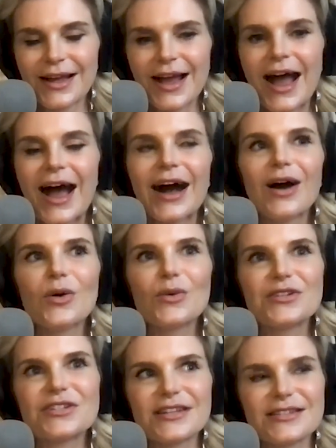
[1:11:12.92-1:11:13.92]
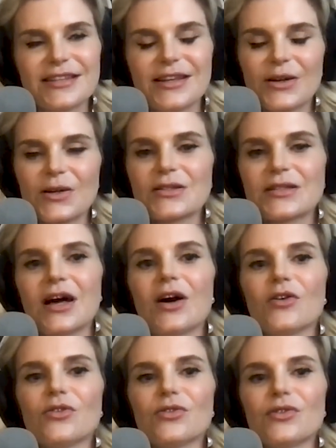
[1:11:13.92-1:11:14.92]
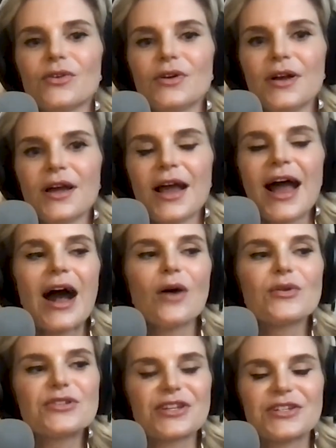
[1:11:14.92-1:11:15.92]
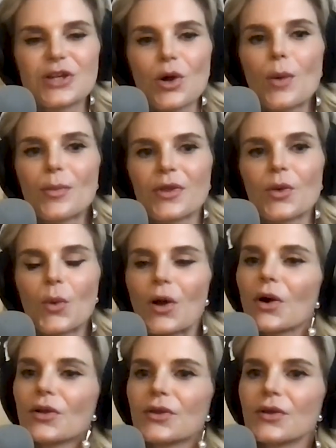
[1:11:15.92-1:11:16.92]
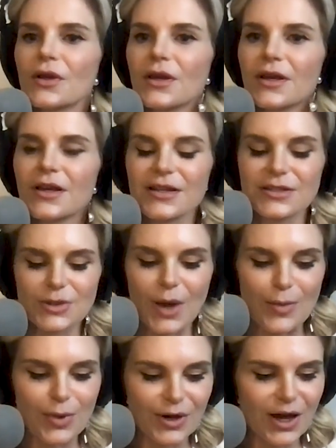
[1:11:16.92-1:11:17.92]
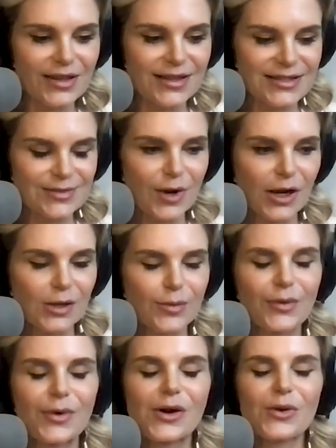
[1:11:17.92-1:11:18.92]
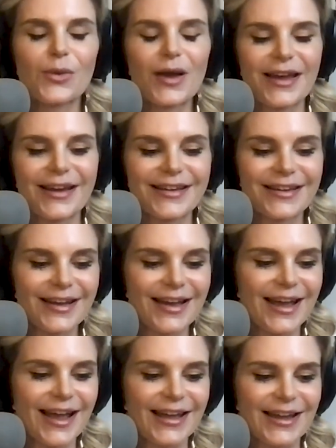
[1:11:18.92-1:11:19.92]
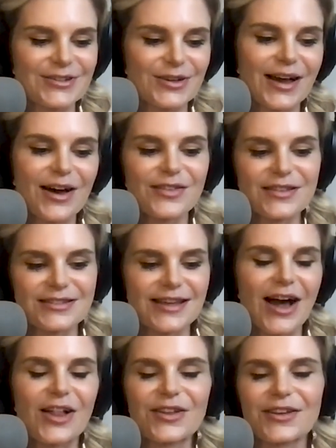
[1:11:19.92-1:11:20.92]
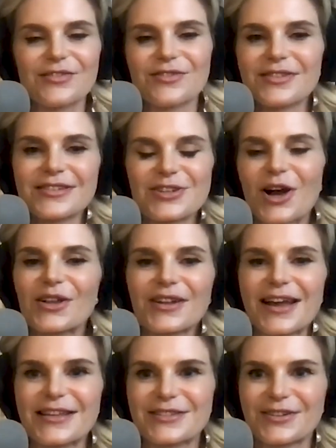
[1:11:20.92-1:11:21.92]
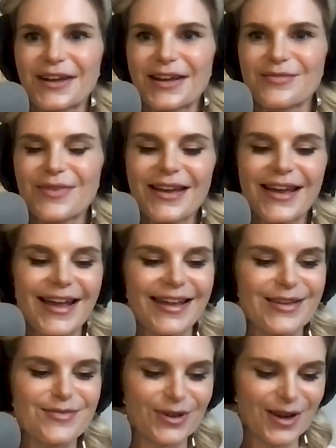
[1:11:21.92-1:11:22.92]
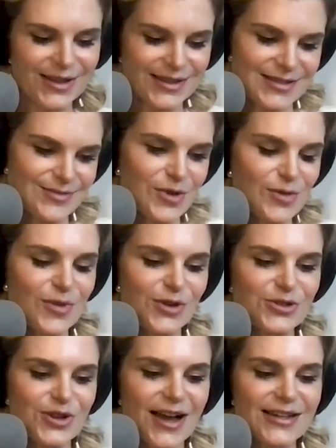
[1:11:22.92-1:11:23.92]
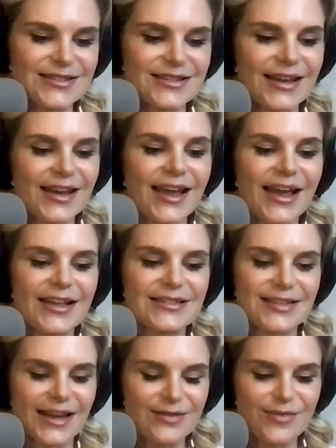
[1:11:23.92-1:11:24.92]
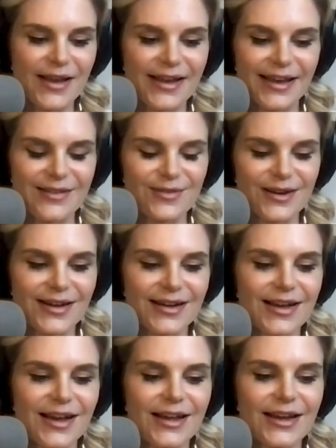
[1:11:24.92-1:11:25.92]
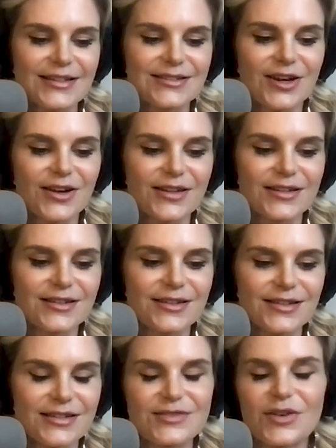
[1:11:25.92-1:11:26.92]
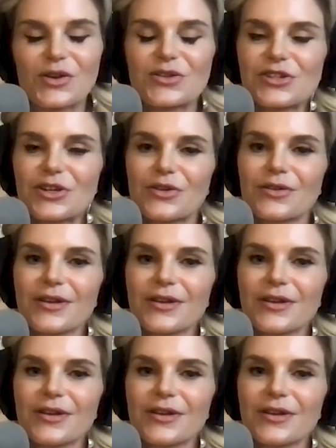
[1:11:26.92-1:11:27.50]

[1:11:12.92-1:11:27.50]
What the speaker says: How would she see herself? How would she show up in the world? So I put on this Marilyn Monroe wig, and I took out this gallon of chocolate ice cream, and I put on this moo dress and set up my camera, and I started this photo shoot.